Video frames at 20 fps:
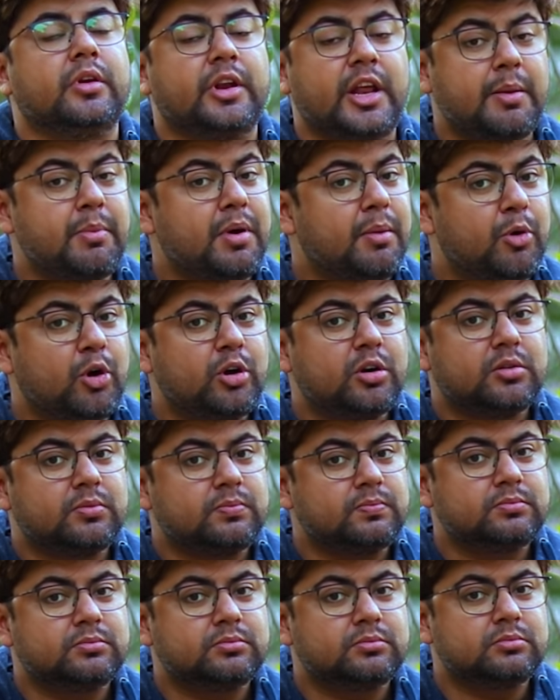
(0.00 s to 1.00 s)
Name a book,
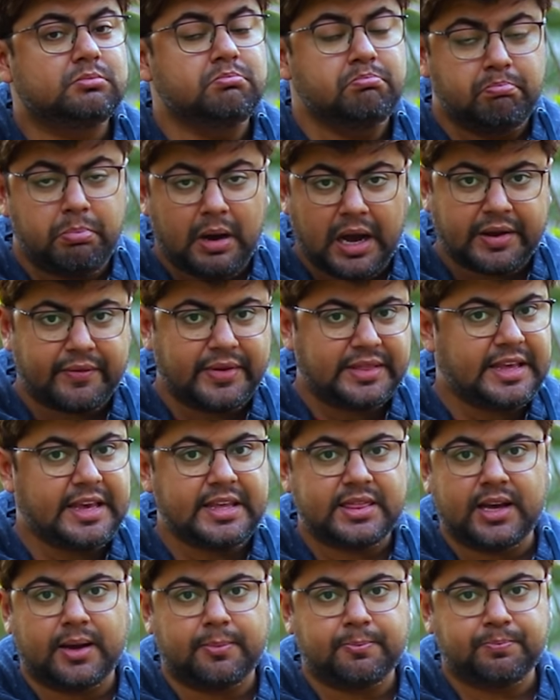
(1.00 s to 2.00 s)
Bhagavad
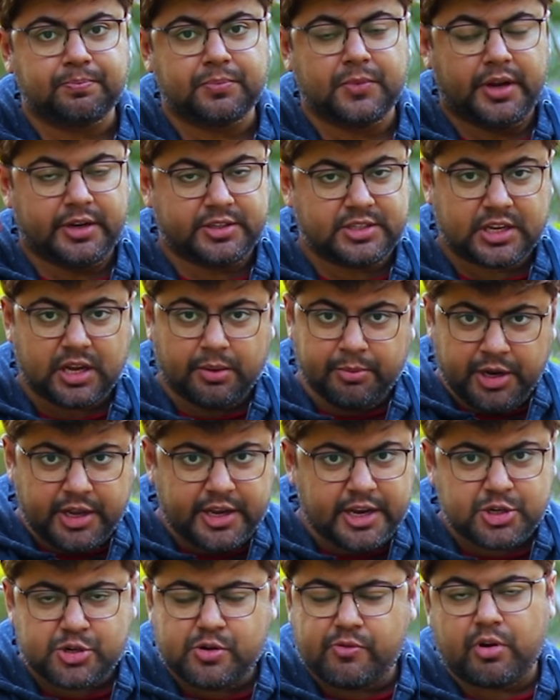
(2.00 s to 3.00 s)
Gita. It's a
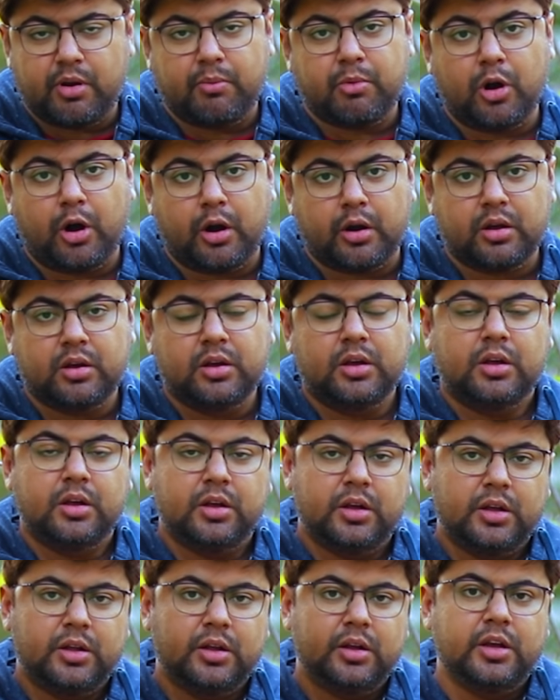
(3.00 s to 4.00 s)
communication from God.
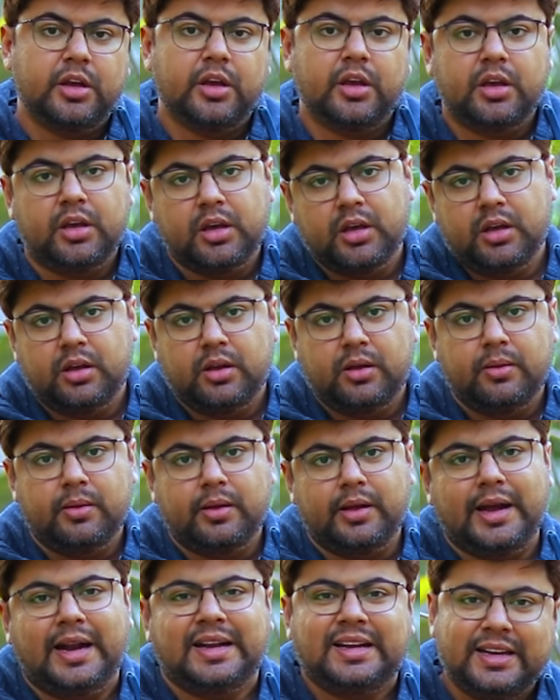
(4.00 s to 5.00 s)

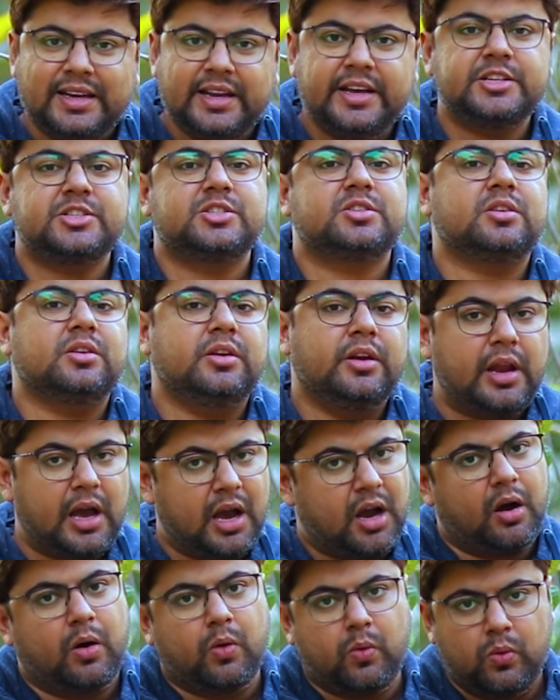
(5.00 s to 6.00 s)
At least
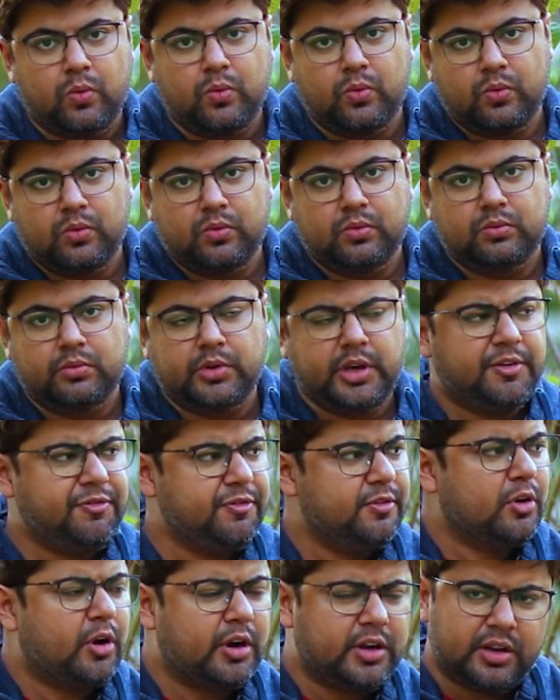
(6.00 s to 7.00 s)
now,
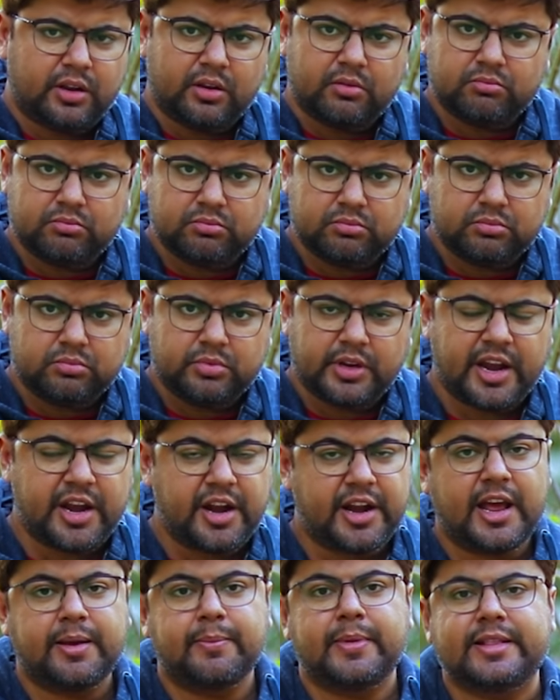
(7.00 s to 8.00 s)
if not
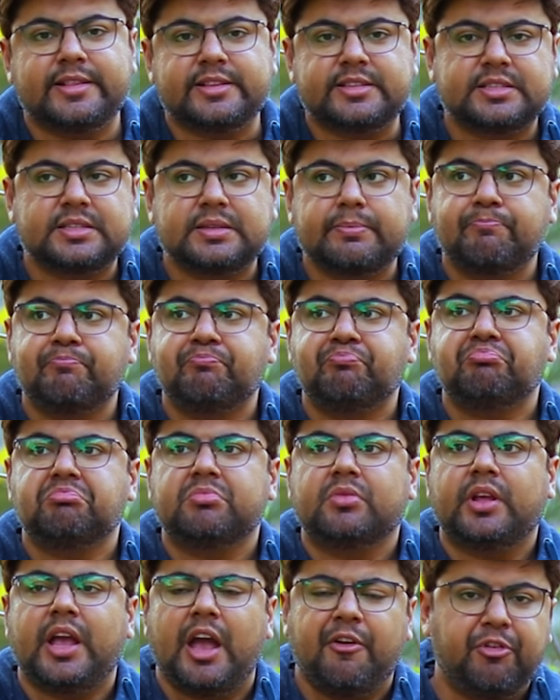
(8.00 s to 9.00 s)
anytime else,
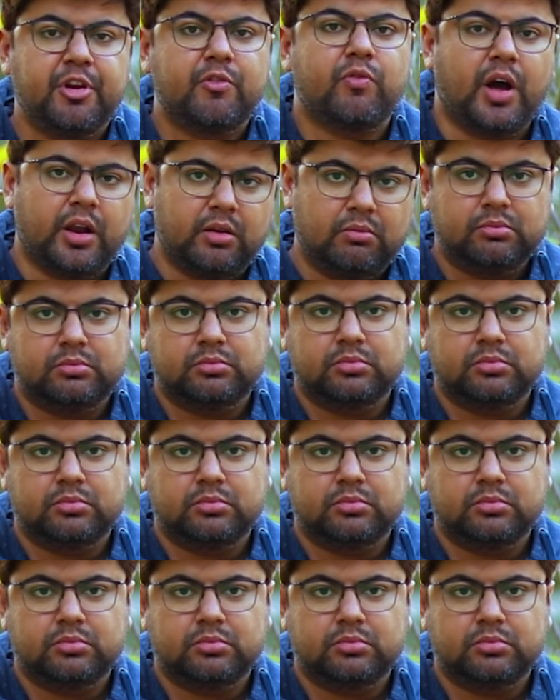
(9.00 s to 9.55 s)
everyone,